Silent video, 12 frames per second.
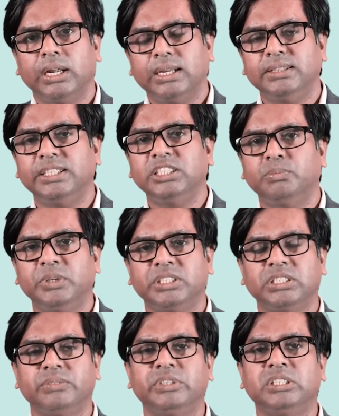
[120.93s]
in these
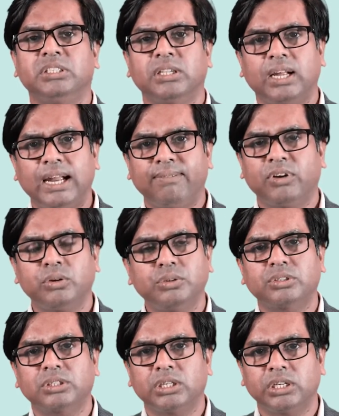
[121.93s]
patients we have to
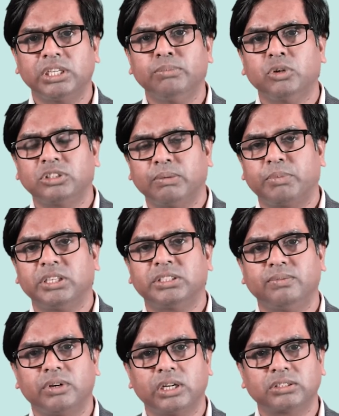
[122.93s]
certain
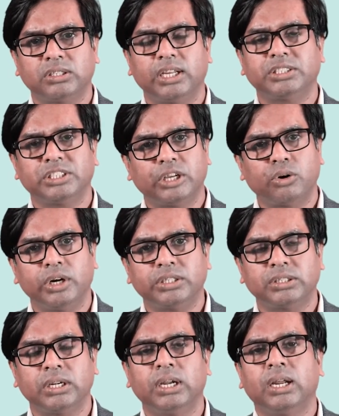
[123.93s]
immunosuppressive drugs like
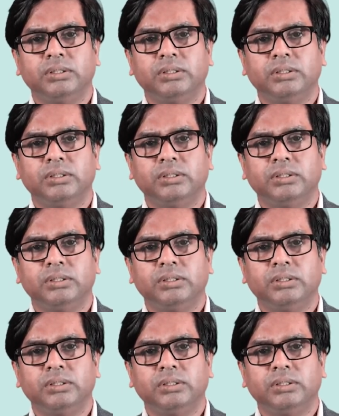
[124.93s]
steroids.